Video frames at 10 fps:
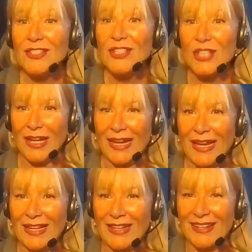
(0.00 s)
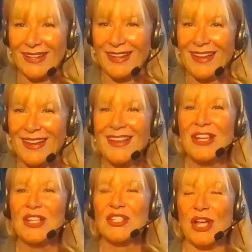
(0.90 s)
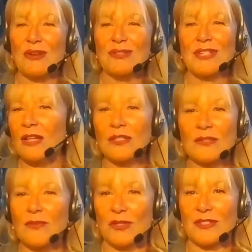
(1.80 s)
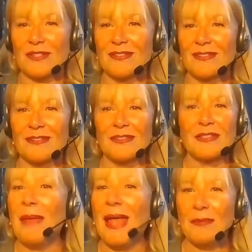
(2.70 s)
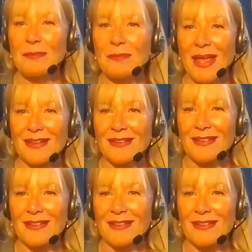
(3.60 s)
Yeah. So tell us first, the madmen.